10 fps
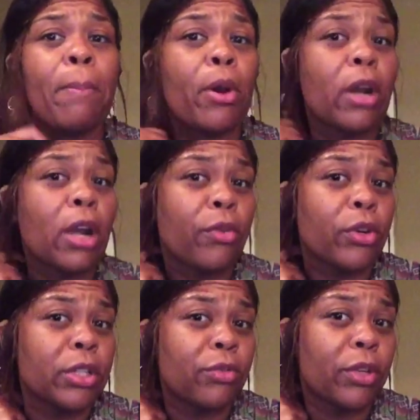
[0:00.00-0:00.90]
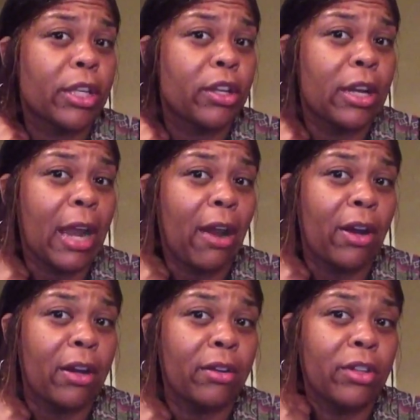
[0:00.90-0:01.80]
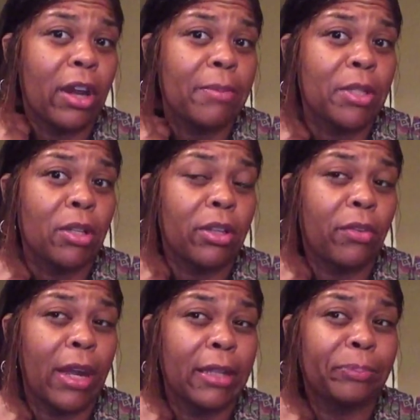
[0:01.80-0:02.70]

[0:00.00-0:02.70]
Burdock root is really good, Aaron. You're absolutely right.